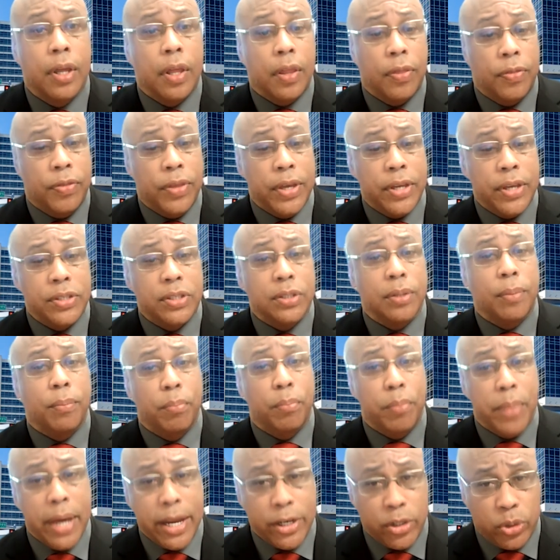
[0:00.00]
This
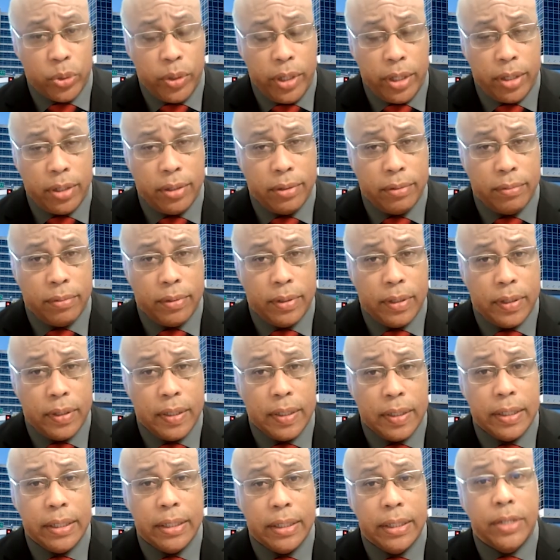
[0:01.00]
metric
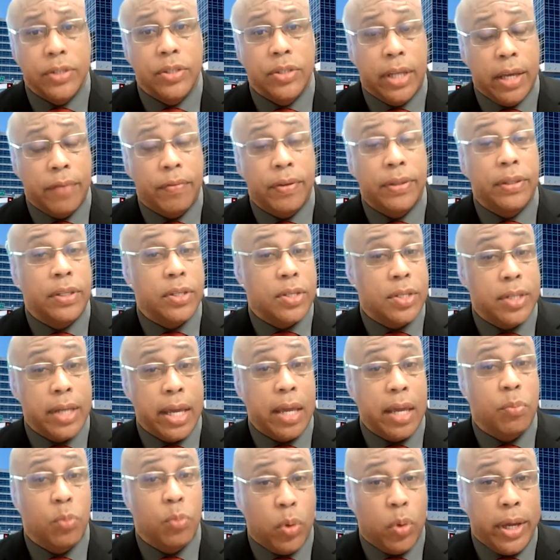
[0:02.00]
is given the
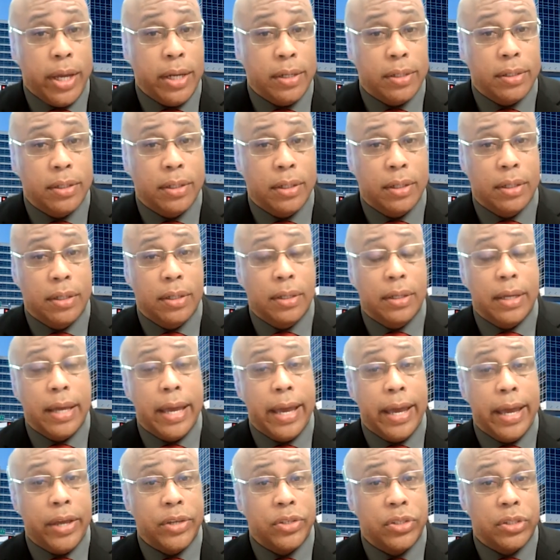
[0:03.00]
same weight
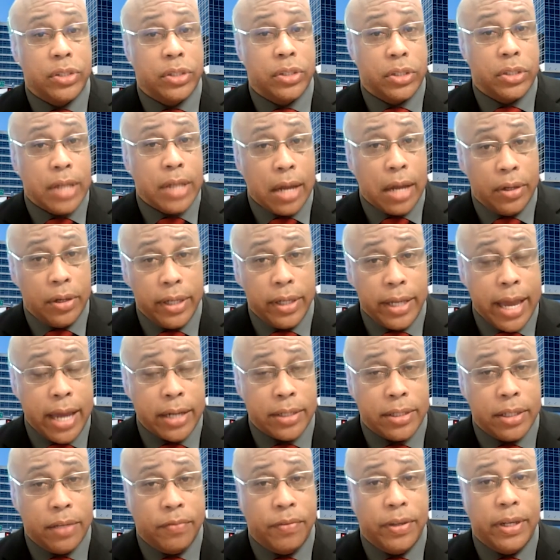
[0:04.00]
as scholarly
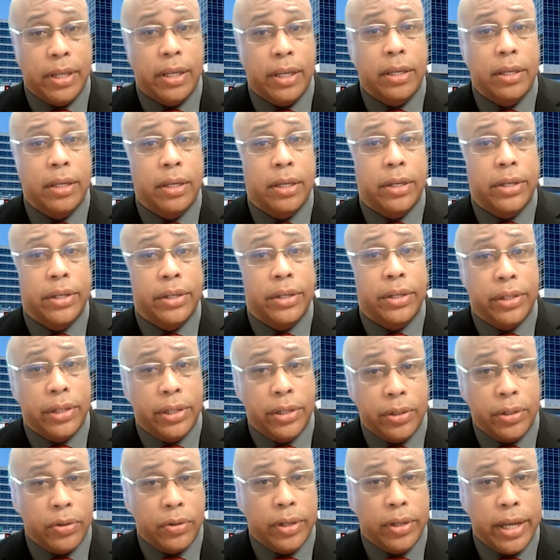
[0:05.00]
activity,
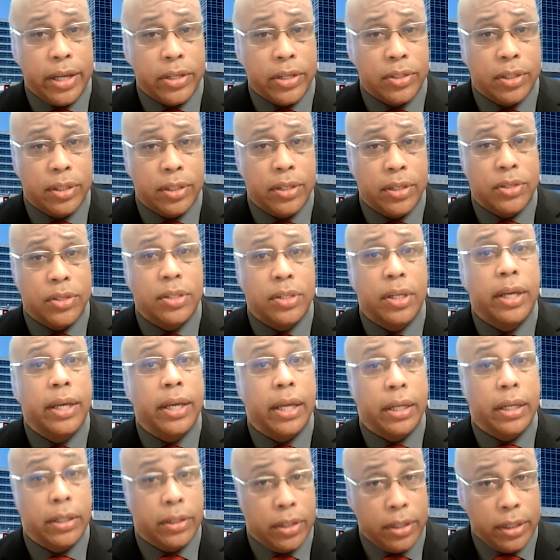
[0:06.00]
clinical excellence,
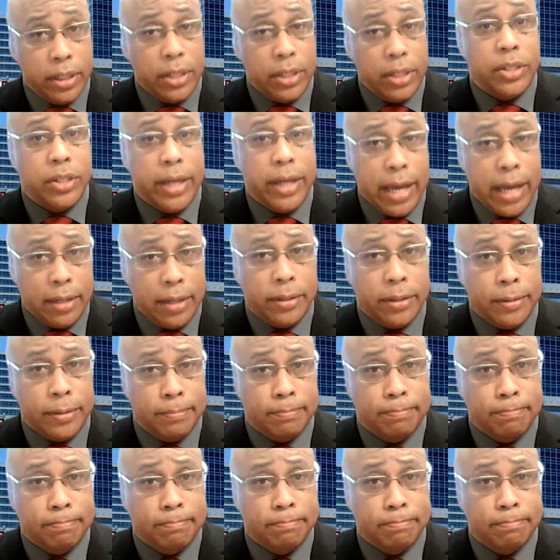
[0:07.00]
and collegiality.
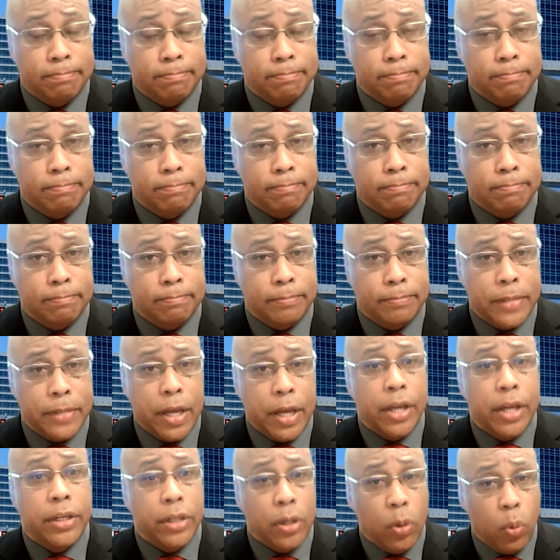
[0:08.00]

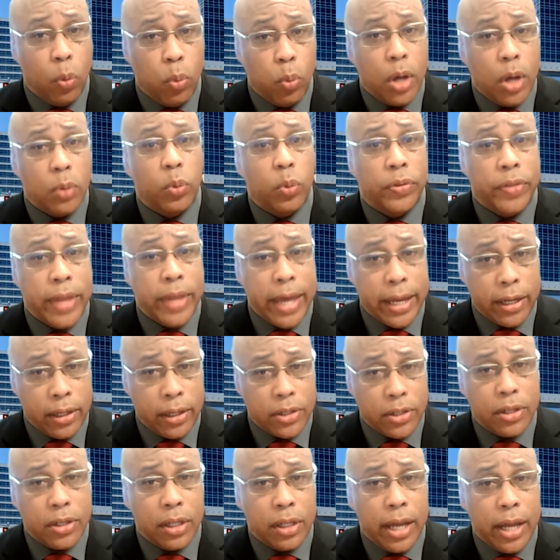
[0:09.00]
Now, what would that
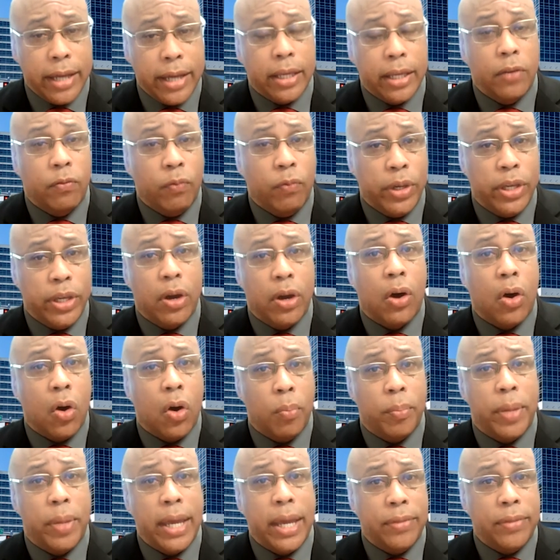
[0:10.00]
look like if we
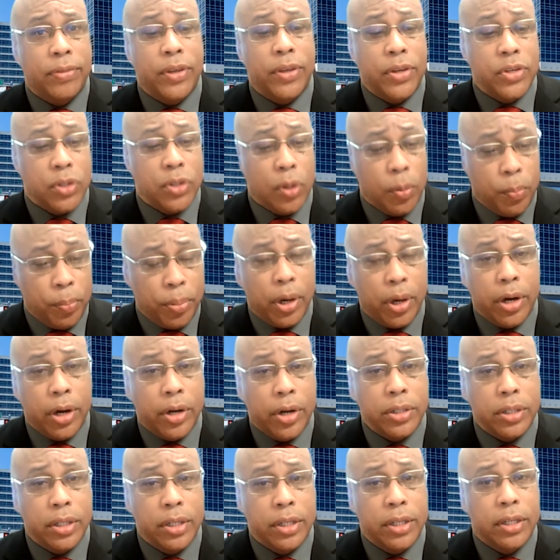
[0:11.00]
all made this a
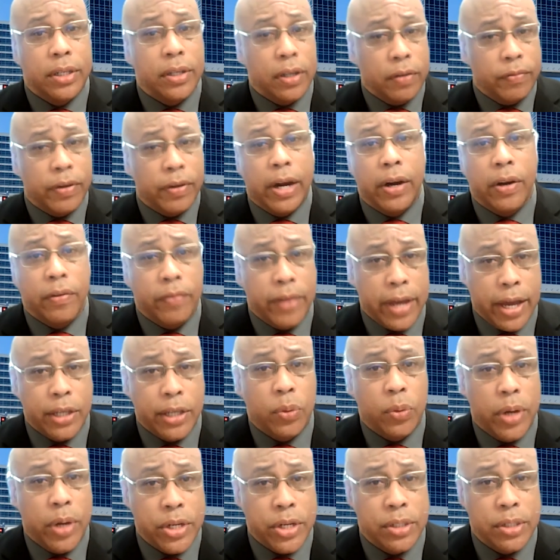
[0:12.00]
part of our
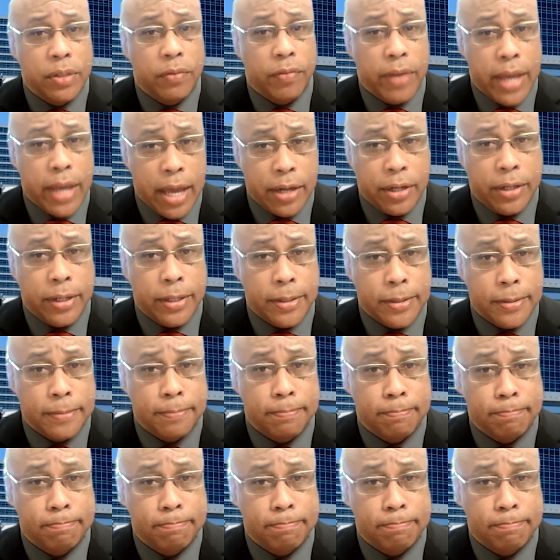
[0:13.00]
evaluation of candidates?